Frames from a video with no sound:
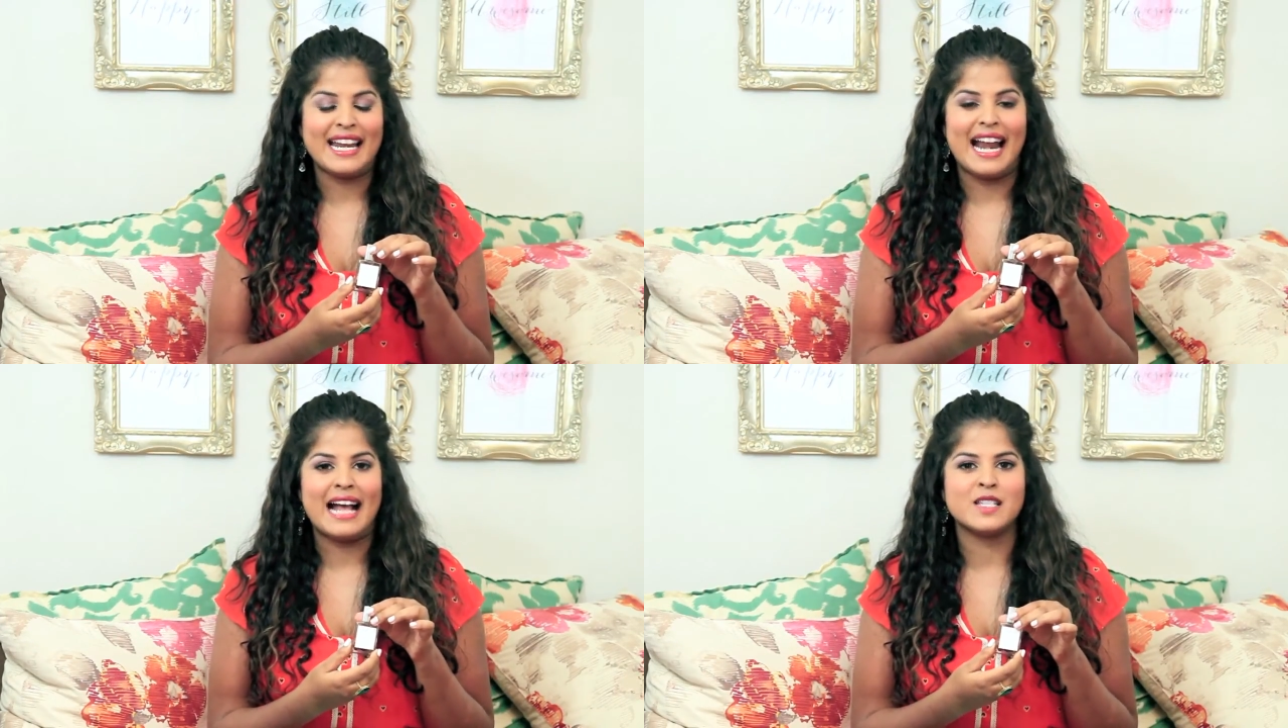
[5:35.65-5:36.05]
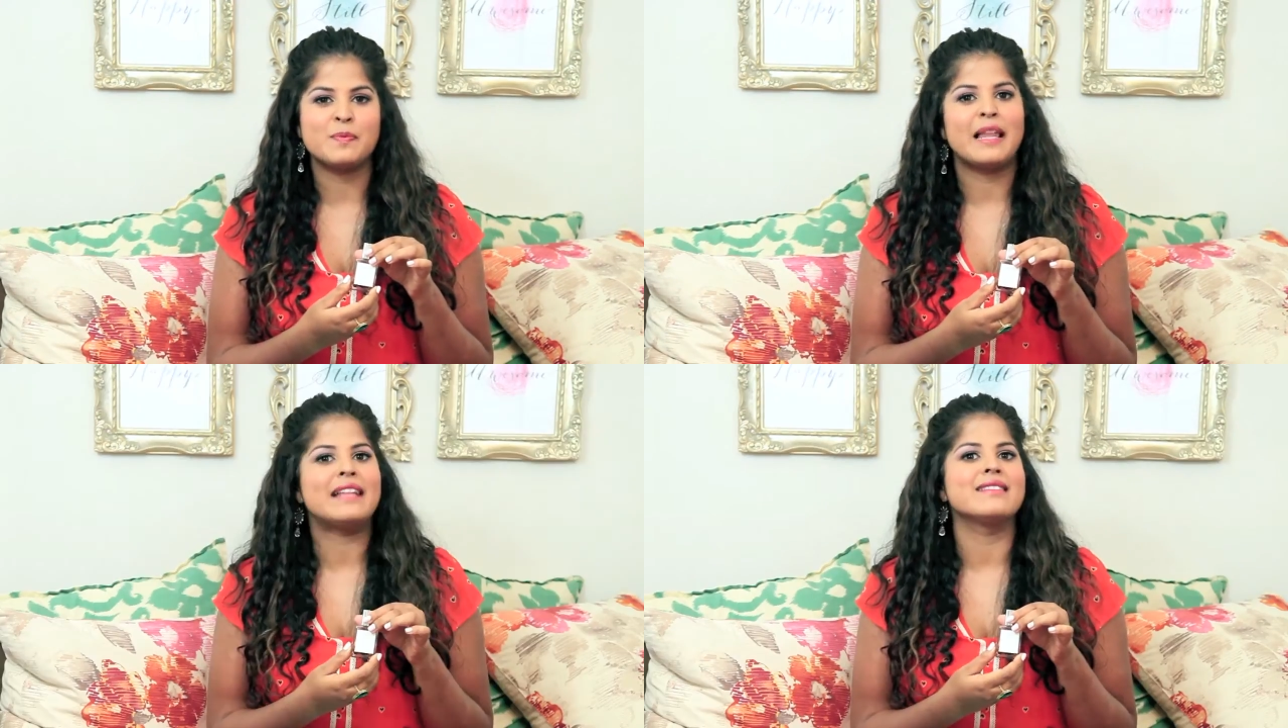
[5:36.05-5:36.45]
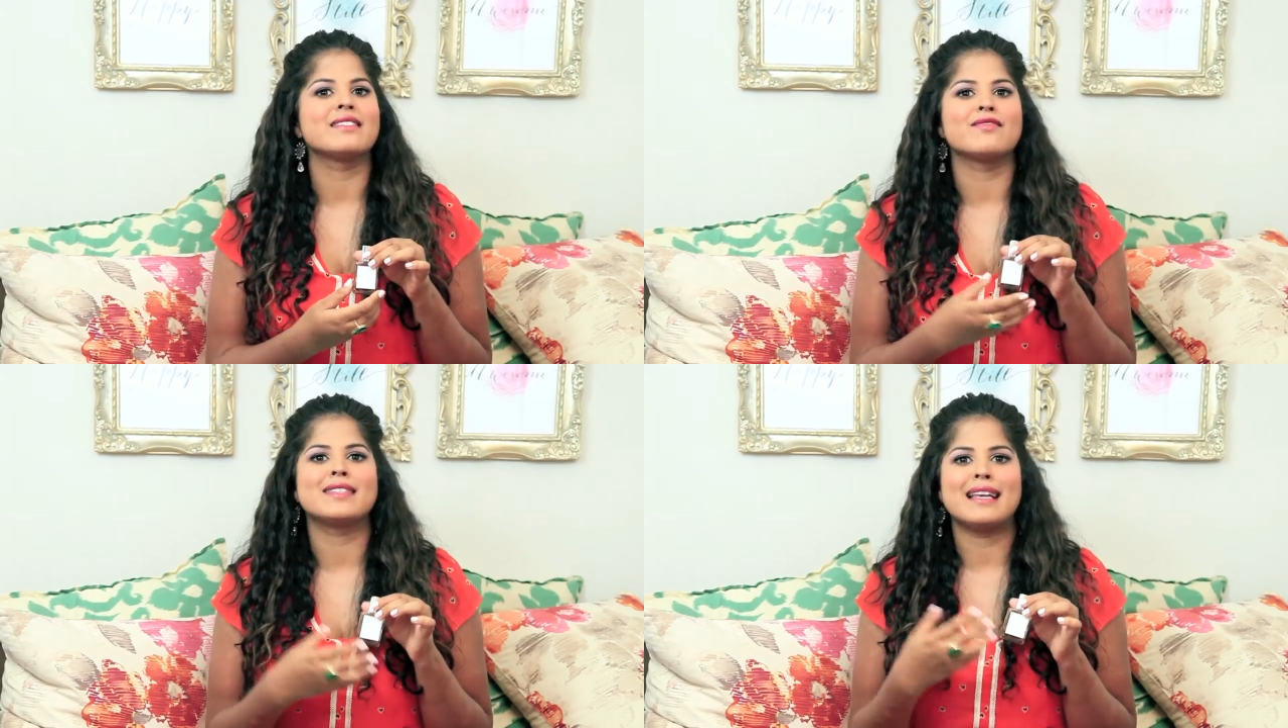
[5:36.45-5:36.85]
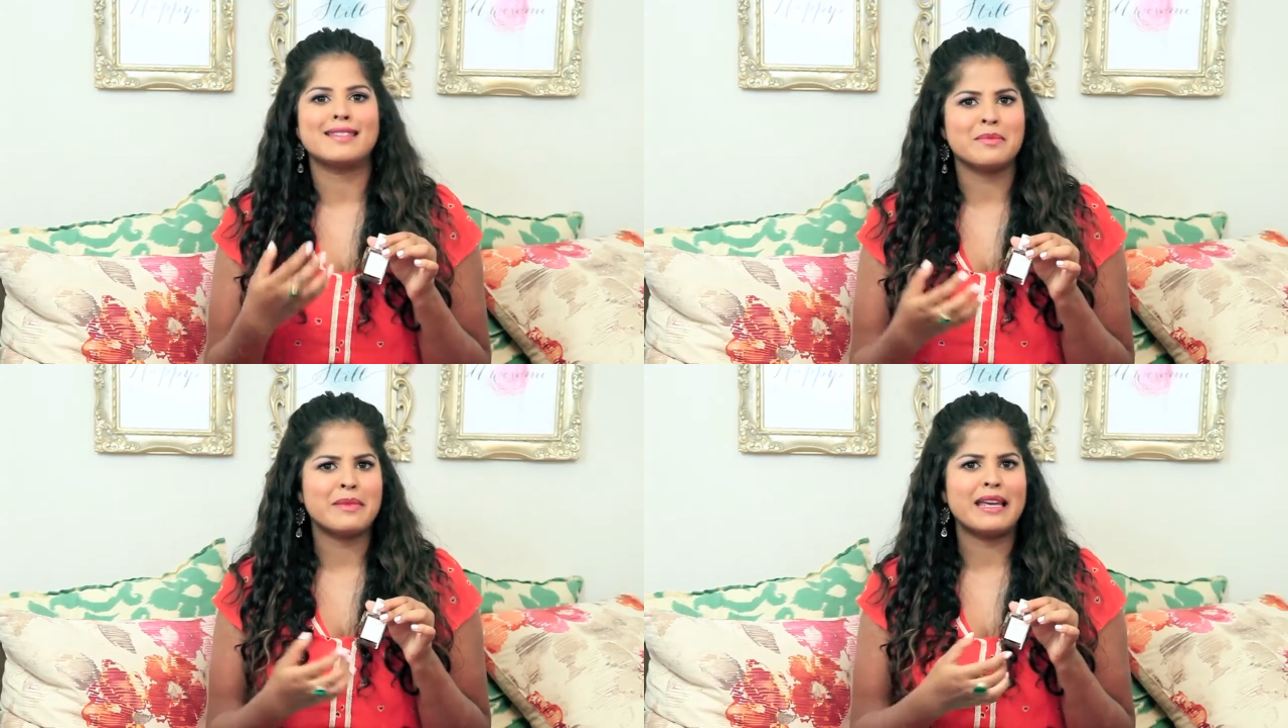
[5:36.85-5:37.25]
And it has blends of
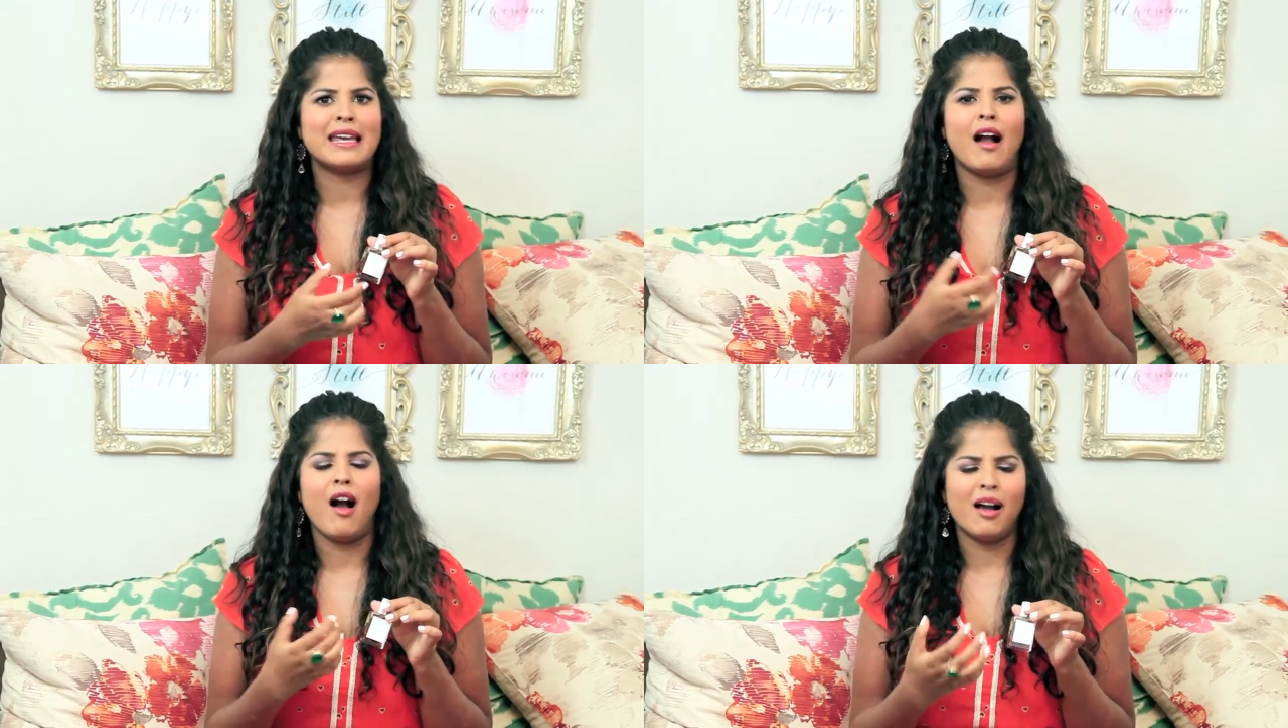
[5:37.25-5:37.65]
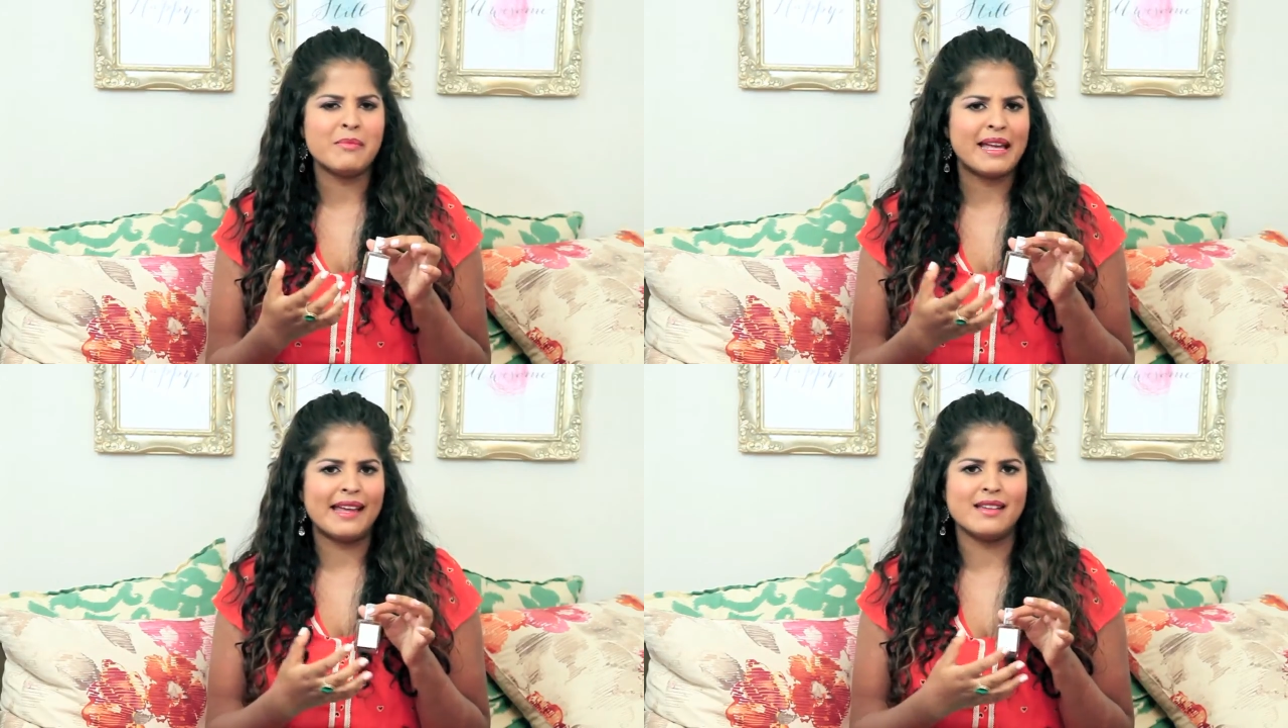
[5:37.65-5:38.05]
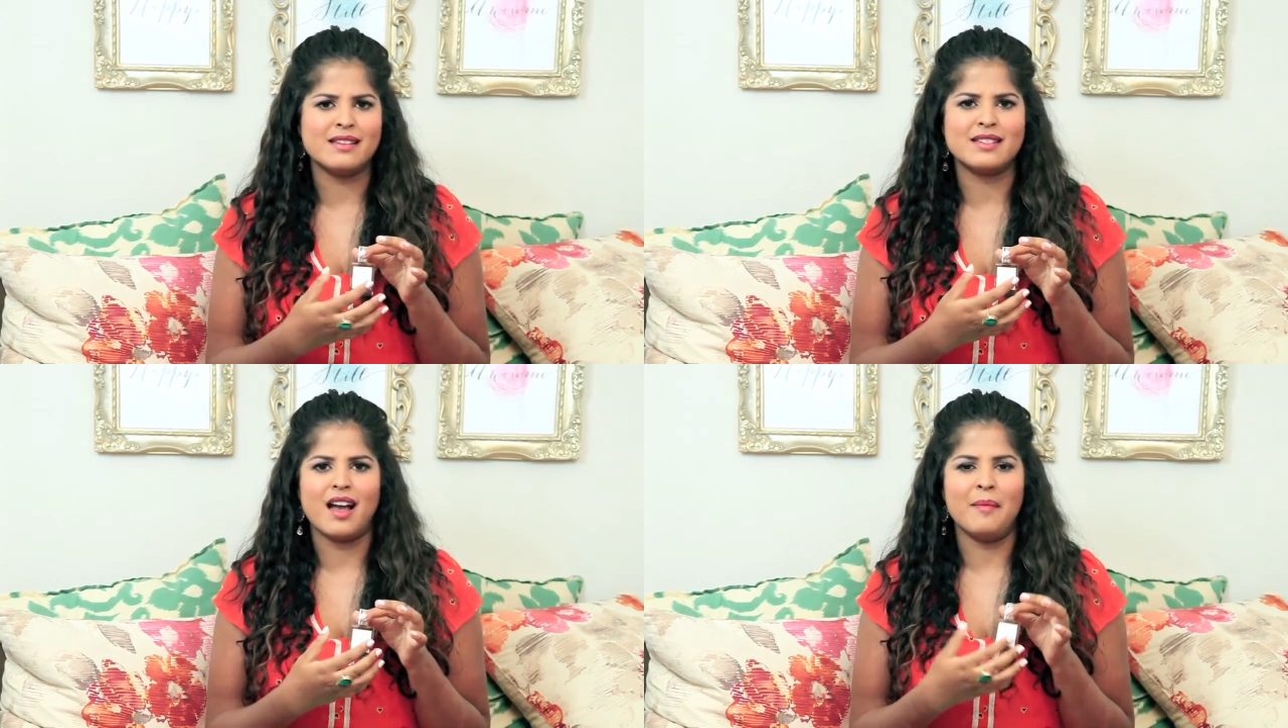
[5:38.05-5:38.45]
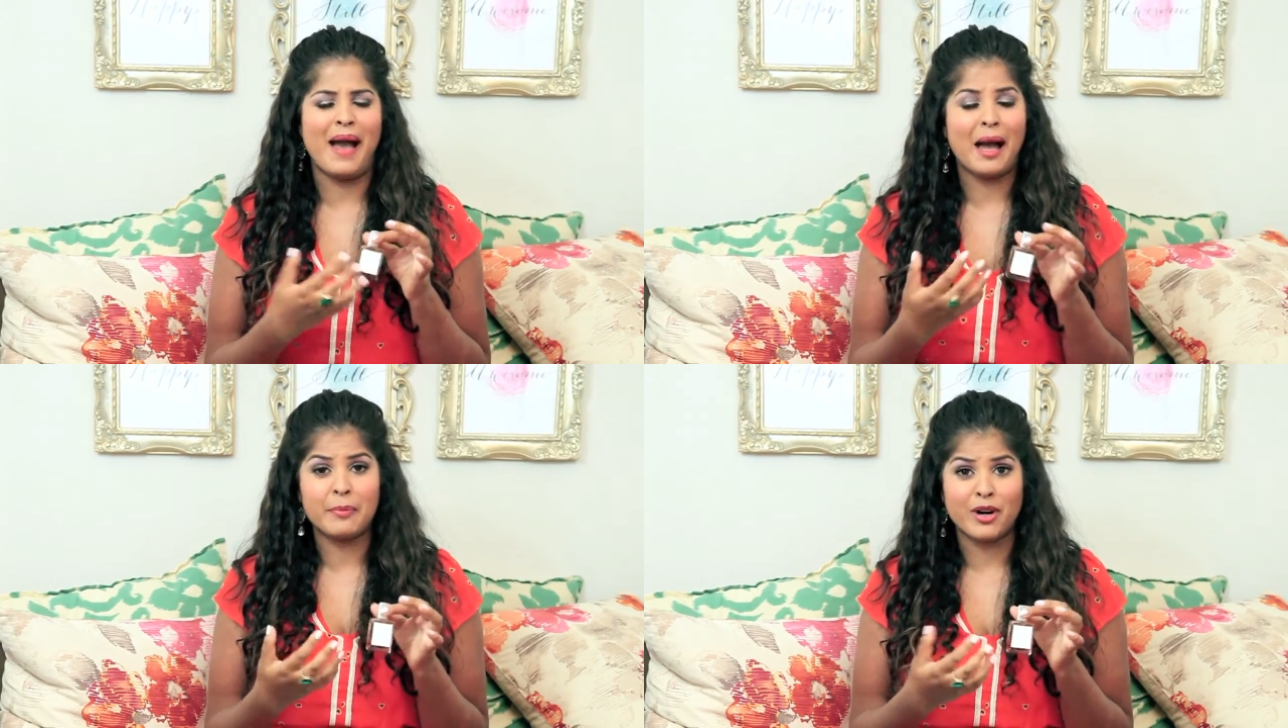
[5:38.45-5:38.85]
sesame, almond,
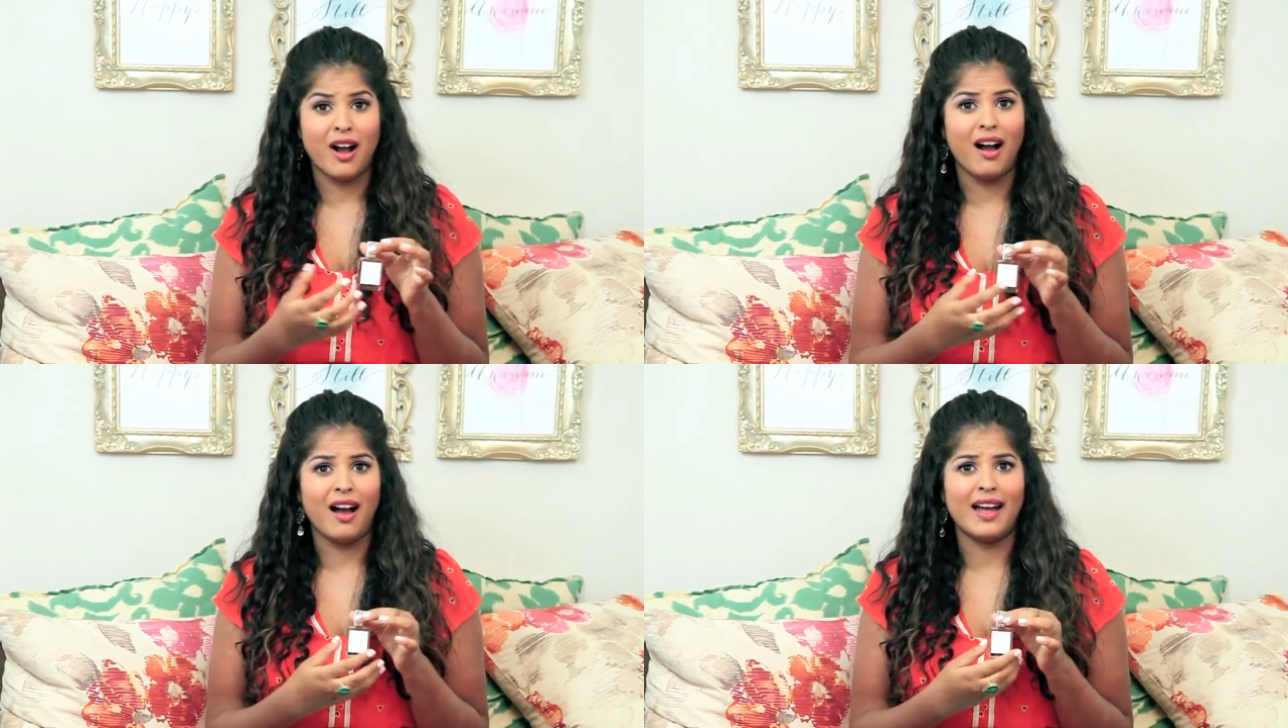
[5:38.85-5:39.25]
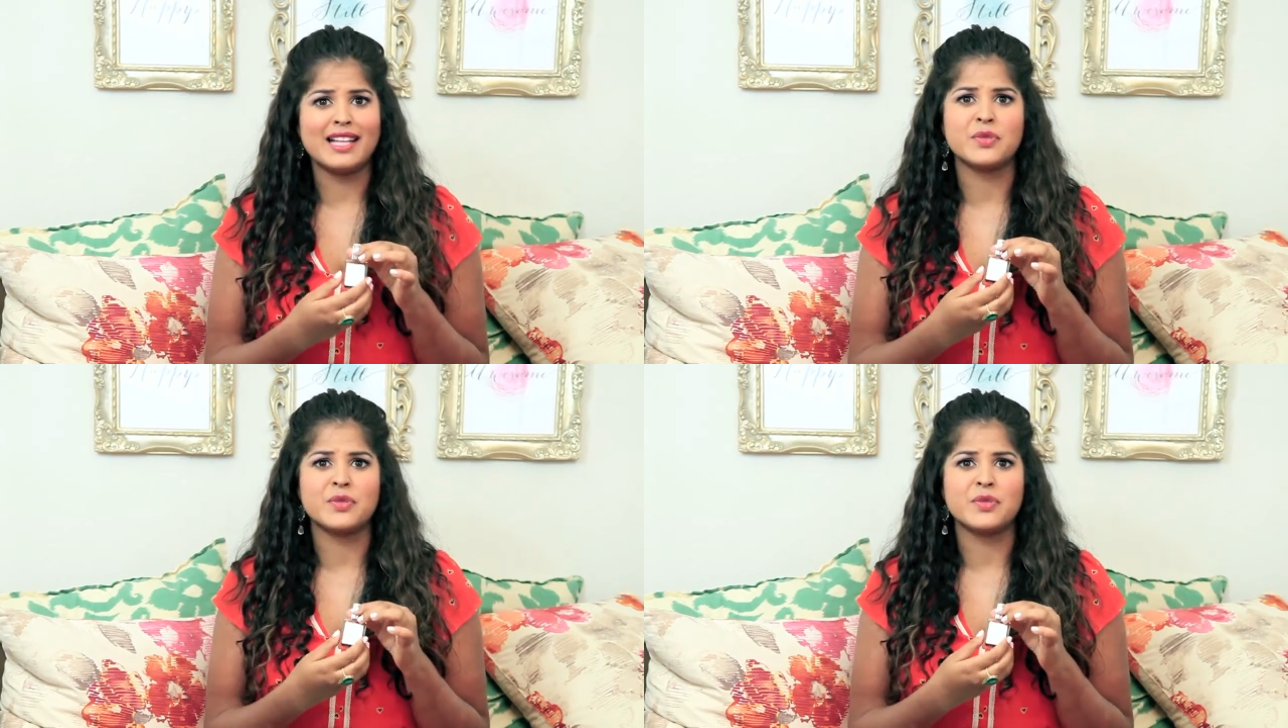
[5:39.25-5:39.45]
apricot.